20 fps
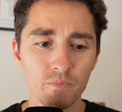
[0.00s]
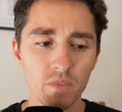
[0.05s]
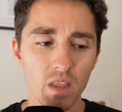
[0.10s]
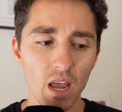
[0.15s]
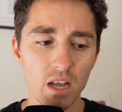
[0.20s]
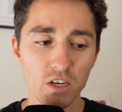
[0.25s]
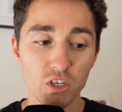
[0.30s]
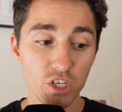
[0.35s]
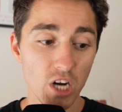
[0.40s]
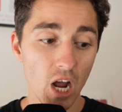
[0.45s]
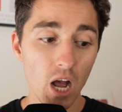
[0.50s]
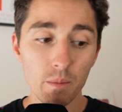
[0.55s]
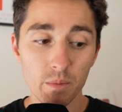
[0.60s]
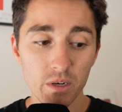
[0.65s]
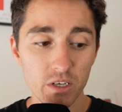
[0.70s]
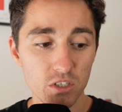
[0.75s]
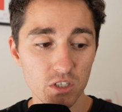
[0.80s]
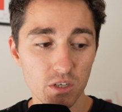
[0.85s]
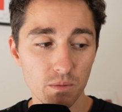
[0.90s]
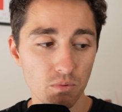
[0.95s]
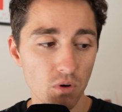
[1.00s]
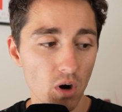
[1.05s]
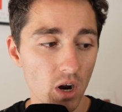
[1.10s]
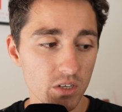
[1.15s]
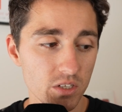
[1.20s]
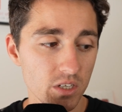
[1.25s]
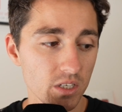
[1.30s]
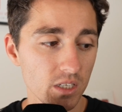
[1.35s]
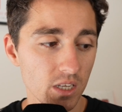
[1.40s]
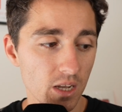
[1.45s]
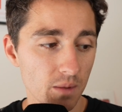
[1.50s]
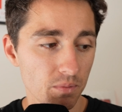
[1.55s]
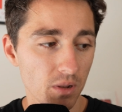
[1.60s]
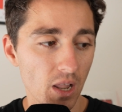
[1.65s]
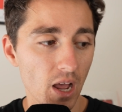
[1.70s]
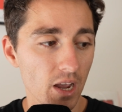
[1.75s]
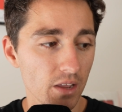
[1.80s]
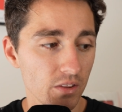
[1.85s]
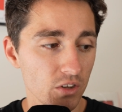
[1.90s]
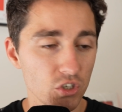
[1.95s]
And Sharman is surprisingly a
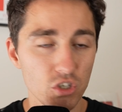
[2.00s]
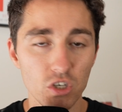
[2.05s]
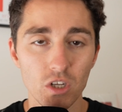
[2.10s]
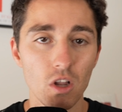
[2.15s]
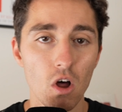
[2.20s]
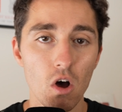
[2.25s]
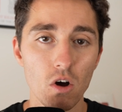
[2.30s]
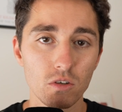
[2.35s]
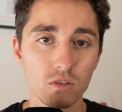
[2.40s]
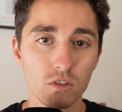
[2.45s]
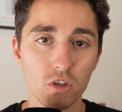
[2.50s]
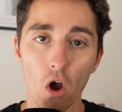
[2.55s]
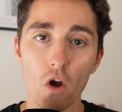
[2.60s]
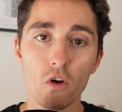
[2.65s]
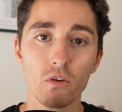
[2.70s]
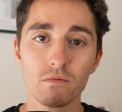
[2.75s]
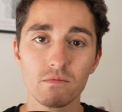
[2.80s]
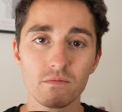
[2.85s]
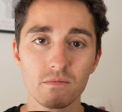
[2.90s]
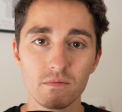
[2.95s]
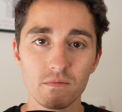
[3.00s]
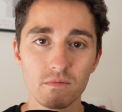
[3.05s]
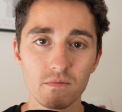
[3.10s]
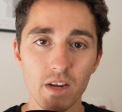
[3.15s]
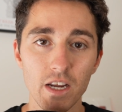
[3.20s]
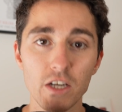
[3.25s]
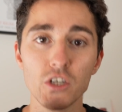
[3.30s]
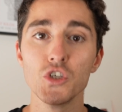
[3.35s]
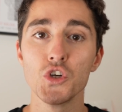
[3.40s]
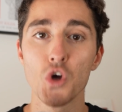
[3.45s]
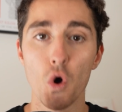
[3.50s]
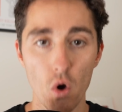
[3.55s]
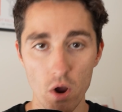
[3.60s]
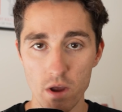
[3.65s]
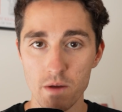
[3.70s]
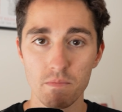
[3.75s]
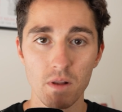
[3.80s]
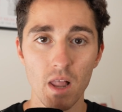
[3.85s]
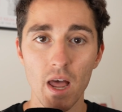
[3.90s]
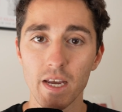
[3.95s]
player that Geelong don't
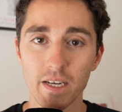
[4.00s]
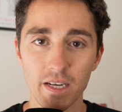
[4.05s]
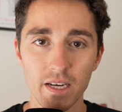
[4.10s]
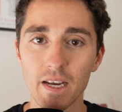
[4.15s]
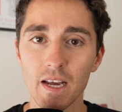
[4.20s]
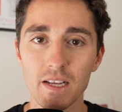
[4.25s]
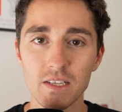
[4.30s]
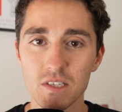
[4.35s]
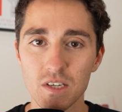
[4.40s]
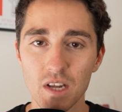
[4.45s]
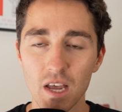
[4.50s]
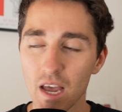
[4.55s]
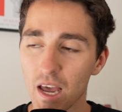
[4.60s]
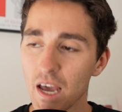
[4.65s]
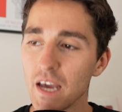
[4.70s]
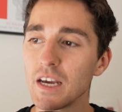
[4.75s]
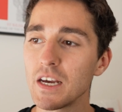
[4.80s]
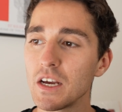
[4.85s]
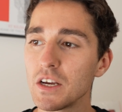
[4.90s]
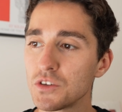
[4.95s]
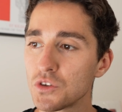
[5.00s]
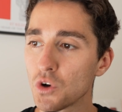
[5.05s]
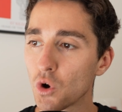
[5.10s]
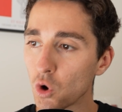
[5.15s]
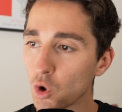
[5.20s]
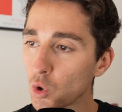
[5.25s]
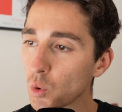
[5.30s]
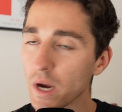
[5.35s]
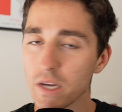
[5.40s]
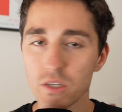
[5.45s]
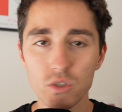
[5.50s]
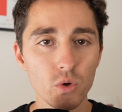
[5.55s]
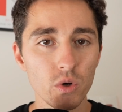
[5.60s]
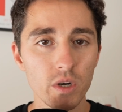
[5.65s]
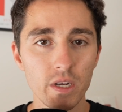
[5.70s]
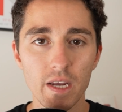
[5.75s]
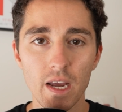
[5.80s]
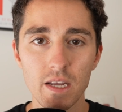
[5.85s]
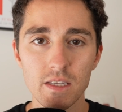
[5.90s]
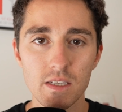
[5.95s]
enjoy playing against. He is always good
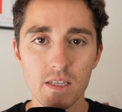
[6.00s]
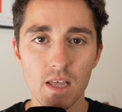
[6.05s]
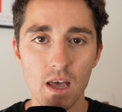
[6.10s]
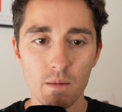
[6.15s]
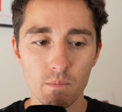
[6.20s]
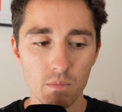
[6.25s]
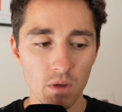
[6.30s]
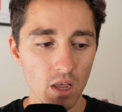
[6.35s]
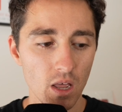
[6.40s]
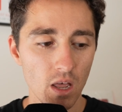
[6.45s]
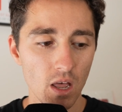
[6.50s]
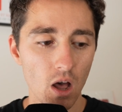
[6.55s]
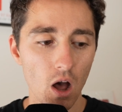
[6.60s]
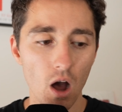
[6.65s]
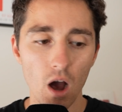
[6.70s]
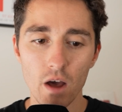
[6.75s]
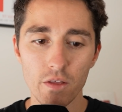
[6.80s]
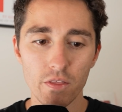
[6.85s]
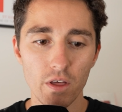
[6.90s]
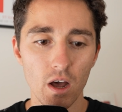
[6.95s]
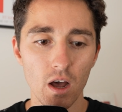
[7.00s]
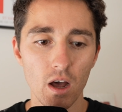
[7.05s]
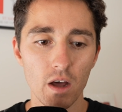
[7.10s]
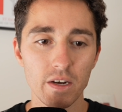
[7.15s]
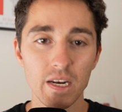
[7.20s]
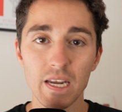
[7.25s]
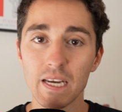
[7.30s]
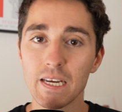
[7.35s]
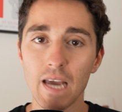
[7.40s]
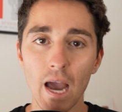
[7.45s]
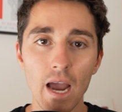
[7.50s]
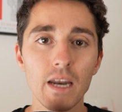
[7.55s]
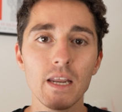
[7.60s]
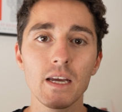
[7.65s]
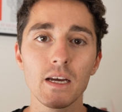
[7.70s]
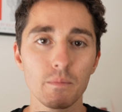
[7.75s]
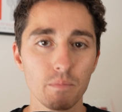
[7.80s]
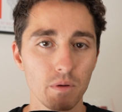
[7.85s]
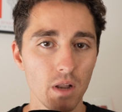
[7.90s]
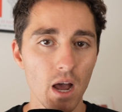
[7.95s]
against them, either
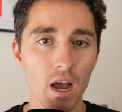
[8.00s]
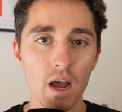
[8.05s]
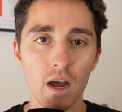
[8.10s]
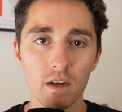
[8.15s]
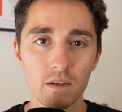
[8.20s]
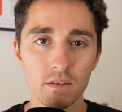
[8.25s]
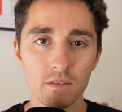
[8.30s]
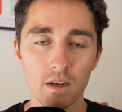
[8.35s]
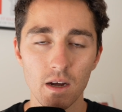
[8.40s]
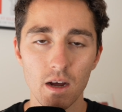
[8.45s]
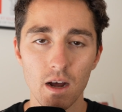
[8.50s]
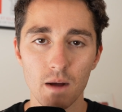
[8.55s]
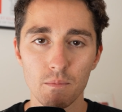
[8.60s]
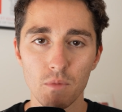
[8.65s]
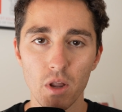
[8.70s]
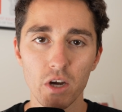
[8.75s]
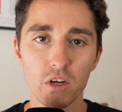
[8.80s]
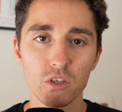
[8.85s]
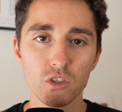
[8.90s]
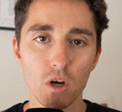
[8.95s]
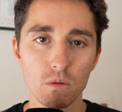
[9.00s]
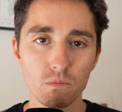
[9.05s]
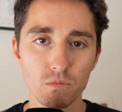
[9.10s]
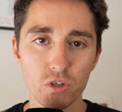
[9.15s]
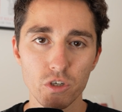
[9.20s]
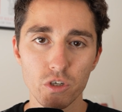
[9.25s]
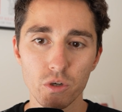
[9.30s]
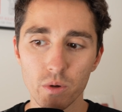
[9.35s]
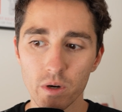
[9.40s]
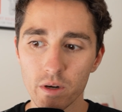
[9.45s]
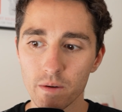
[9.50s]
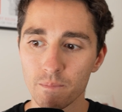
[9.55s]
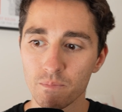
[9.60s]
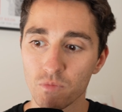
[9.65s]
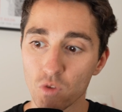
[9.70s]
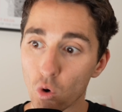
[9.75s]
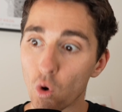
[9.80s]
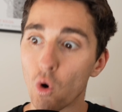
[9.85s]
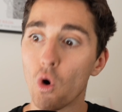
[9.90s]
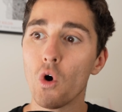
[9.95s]
negating a player like a Tom Stewart
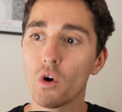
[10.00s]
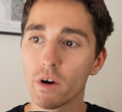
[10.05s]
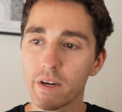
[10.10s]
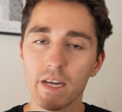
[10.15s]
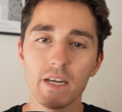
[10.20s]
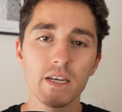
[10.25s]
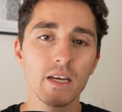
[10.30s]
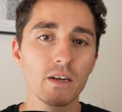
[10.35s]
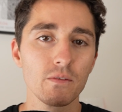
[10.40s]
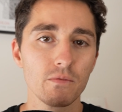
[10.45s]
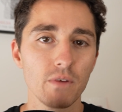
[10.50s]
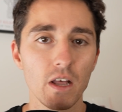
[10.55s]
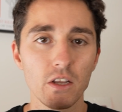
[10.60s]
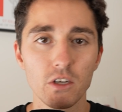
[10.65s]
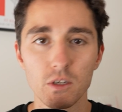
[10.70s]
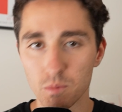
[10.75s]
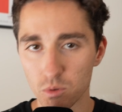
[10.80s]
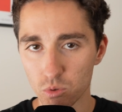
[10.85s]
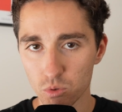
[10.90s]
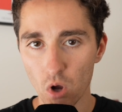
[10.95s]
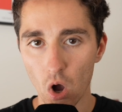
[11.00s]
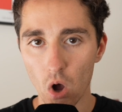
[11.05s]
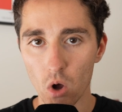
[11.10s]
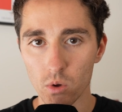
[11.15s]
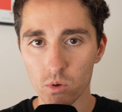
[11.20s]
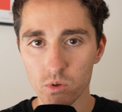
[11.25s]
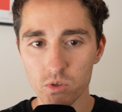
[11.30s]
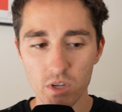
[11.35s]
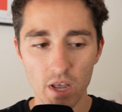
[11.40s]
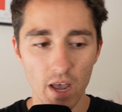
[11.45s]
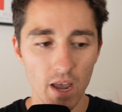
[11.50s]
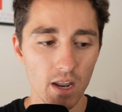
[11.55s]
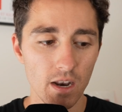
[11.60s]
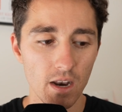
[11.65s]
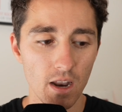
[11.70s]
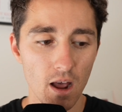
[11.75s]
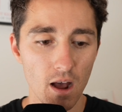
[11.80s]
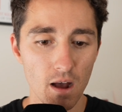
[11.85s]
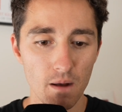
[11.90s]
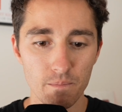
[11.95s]
or kicking valuable goals
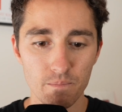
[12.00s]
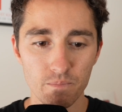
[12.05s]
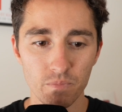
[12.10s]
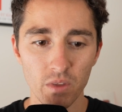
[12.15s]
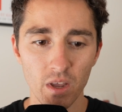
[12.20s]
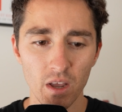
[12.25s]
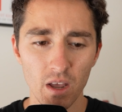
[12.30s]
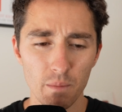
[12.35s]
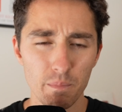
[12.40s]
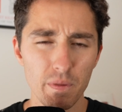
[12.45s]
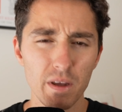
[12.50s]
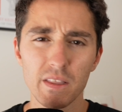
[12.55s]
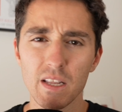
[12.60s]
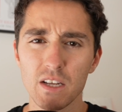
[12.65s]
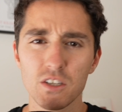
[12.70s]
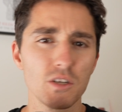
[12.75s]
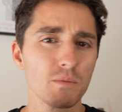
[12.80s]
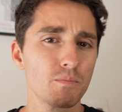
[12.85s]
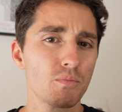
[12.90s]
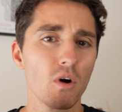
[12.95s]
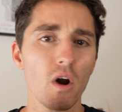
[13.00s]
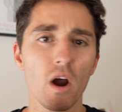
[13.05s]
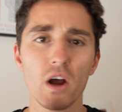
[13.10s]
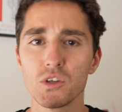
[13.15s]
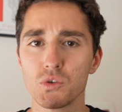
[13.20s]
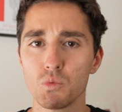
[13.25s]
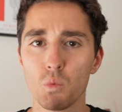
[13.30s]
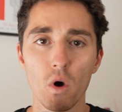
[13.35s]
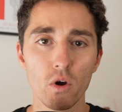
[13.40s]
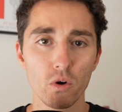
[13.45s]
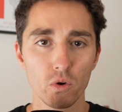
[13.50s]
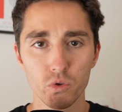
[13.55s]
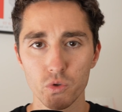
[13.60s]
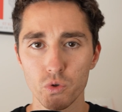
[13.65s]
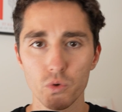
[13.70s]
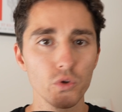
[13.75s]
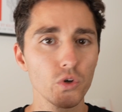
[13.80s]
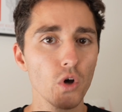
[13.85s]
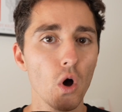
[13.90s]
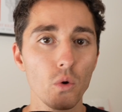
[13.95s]
and being that surprise 1 or
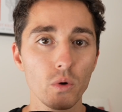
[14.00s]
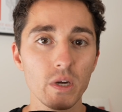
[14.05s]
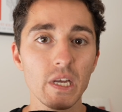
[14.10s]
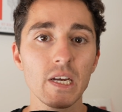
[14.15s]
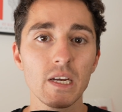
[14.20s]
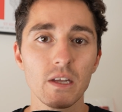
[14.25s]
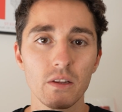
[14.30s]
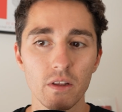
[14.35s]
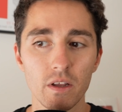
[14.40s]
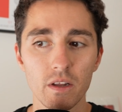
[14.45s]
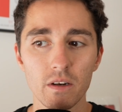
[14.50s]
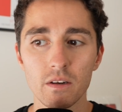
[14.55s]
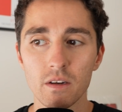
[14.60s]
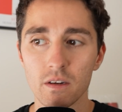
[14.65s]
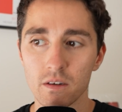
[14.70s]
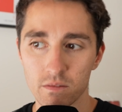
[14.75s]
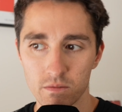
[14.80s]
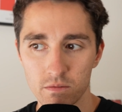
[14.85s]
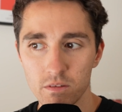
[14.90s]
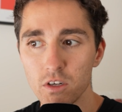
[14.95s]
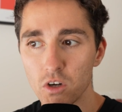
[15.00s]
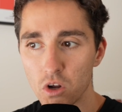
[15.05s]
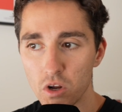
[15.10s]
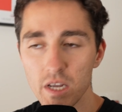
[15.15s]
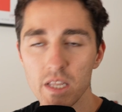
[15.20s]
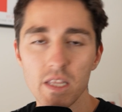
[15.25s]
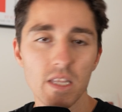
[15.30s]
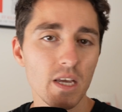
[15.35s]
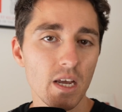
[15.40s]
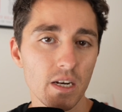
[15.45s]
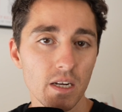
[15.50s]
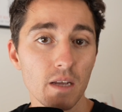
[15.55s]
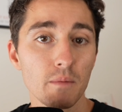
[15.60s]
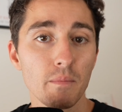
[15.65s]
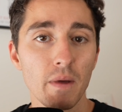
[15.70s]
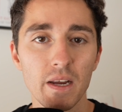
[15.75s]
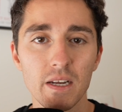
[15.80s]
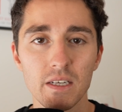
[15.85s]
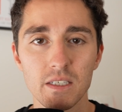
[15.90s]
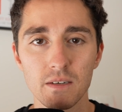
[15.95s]
2 goal kicker that, in the end can
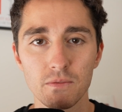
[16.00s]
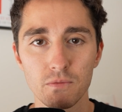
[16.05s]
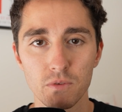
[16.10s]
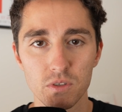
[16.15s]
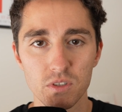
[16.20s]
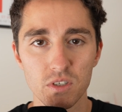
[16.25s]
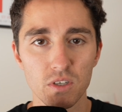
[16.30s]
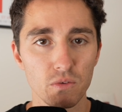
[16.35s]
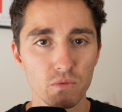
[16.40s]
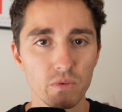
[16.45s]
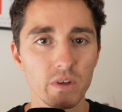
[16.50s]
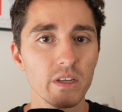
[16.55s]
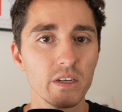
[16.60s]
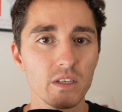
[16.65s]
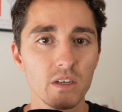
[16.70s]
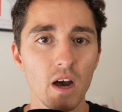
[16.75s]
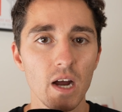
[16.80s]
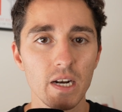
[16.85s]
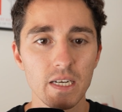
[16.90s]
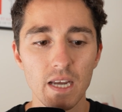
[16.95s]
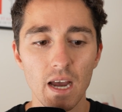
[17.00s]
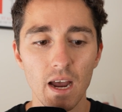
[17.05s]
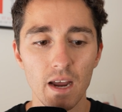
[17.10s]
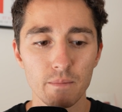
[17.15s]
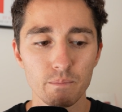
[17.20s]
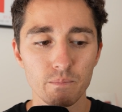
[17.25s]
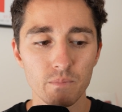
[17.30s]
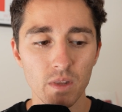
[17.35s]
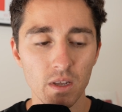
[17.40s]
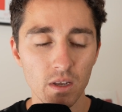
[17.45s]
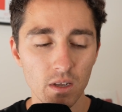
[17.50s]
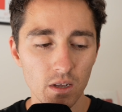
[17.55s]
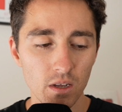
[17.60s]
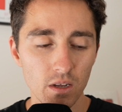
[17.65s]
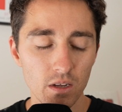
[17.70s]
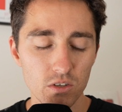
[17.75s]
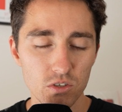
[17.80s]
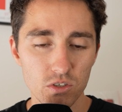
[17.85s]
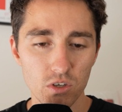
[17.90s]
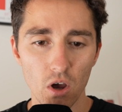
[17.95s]
make a difference in a really tight game.
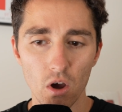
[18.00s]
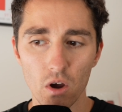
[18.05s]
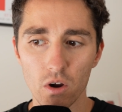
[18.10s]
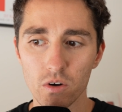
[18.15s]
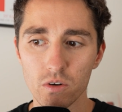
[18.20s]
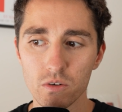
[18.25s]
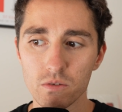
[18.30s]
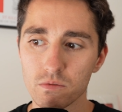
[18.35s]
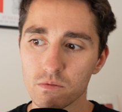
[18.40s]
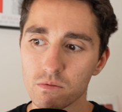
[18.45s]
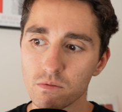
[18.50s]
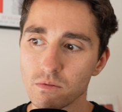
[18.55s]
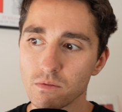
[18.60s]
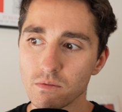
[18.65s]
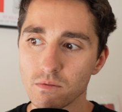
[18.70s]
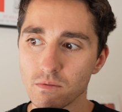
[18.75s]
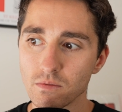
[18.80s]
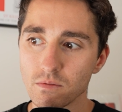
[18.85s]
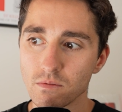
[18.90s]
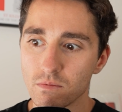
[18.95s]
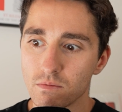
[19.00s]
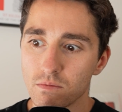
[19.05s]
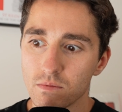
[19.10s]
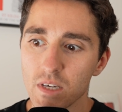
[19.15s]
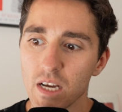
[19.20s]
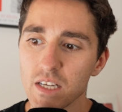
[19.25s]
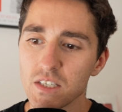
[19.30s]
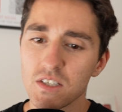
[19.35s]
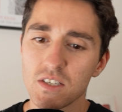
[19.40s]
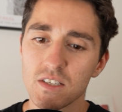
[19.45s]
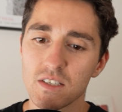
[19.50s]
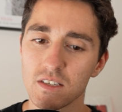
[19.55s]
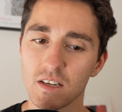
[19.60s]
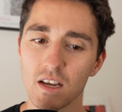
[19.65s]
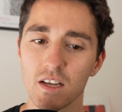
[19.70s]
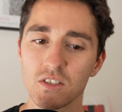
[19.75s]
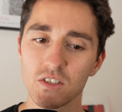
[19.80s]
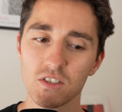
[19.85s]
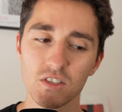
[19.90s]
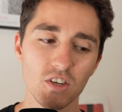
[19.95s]
So it's
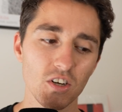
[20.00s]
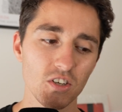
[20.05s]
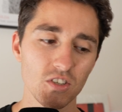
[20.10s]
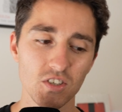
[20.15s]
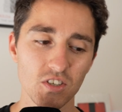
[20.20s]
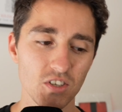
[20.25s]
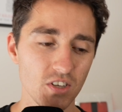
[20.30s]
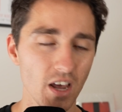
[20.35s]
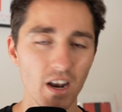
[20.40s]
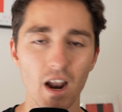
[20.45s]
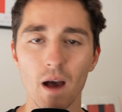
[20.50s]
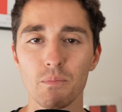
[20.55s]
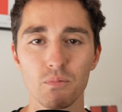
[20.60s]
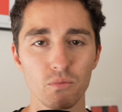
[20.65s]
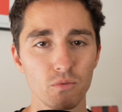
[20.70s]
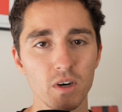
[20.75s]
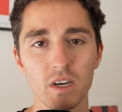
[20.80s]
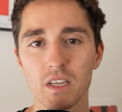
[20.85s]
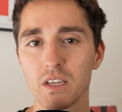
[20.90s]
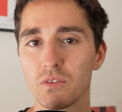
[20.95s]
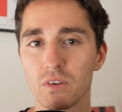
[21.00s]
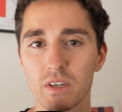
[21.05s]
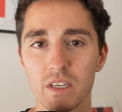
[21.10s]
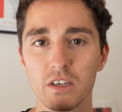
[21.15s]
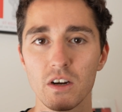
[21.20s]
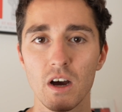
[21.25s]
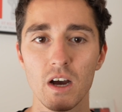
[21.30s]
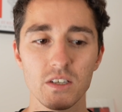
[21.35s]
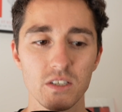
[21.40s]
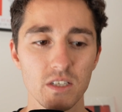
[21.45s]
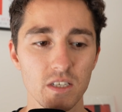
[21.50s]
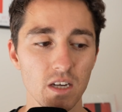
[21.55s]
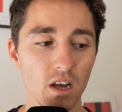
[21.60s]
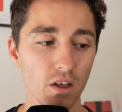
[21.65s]
just set up really, really nicely.